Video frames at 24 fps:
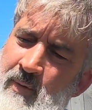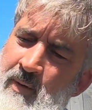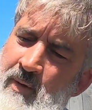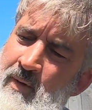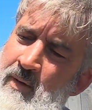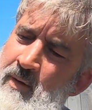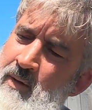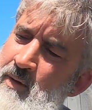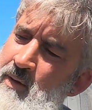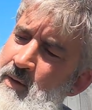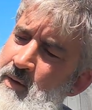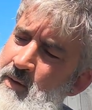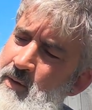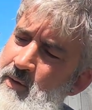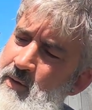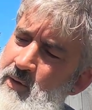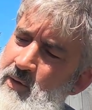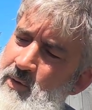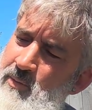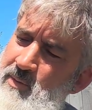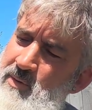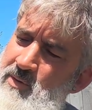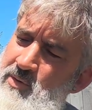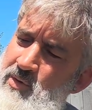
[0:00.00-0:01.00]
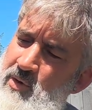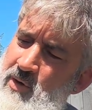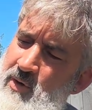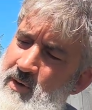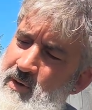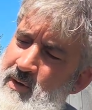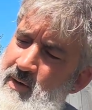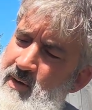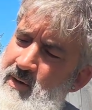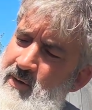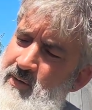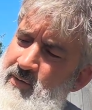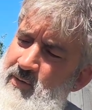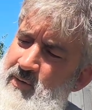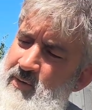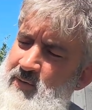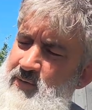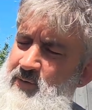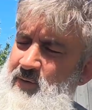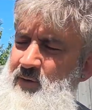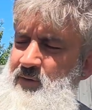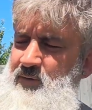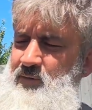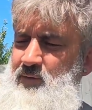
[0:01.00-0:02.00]
I'm going to be trying this. It
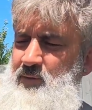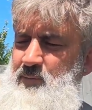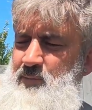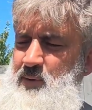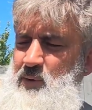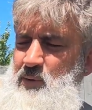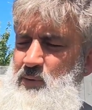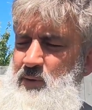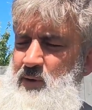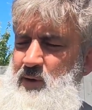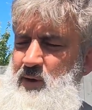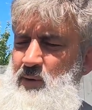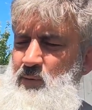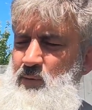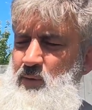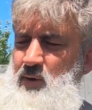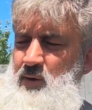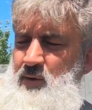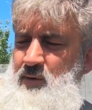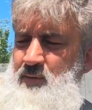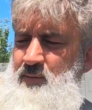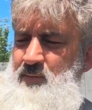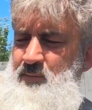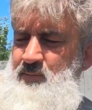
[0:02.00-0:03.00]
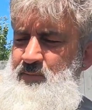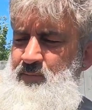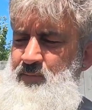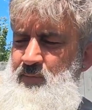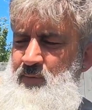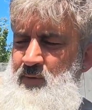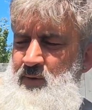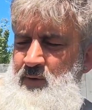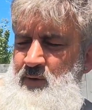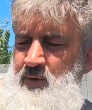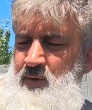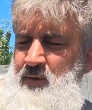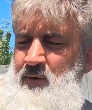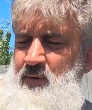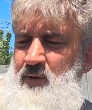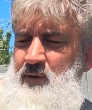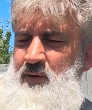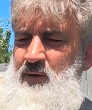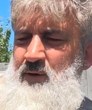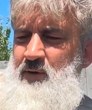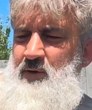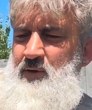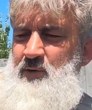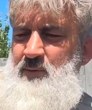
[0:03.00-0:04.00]
says the milky one.
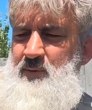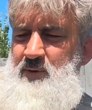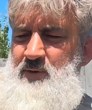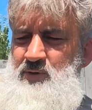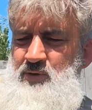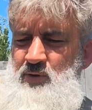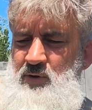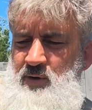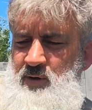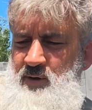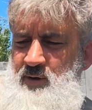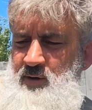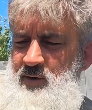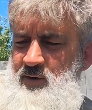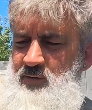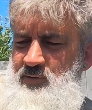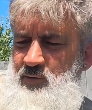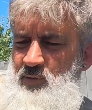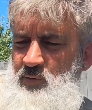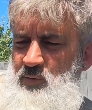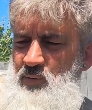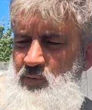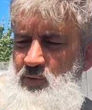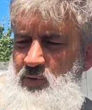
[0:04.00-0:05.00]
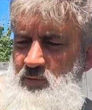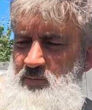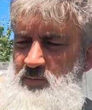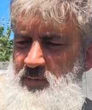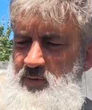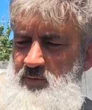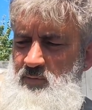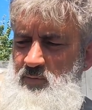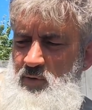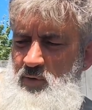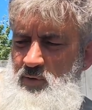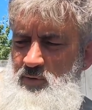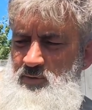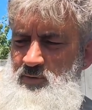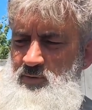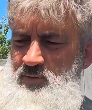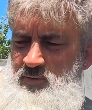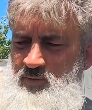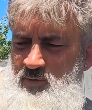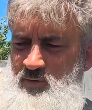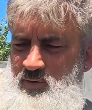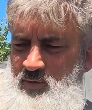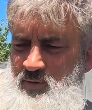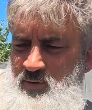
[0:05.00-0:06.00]
I'm going to be trying this on one of my
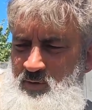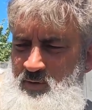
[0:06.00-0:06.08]
rods.